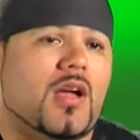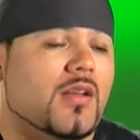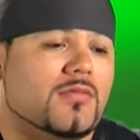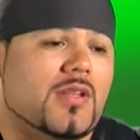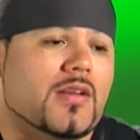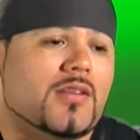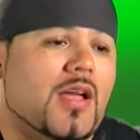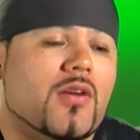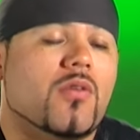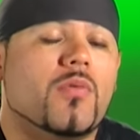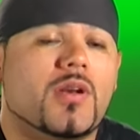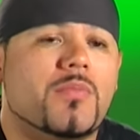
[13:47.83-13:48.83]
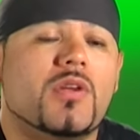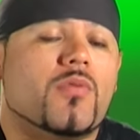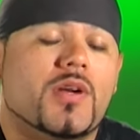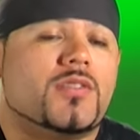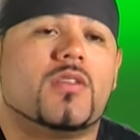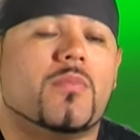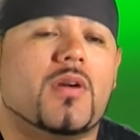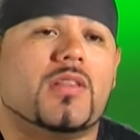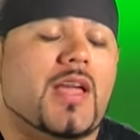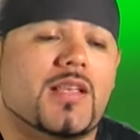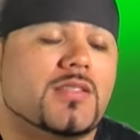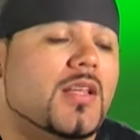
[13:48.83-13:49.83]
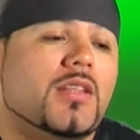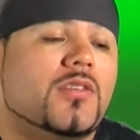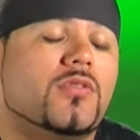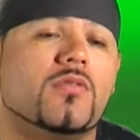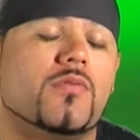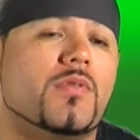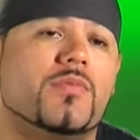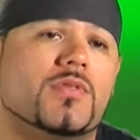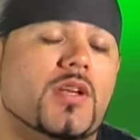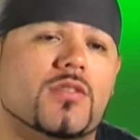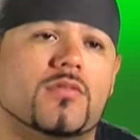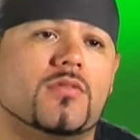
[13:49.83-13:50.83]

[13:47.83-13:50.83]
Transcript: I, I don't want to be questioned about that. It has nothing to do with repossession.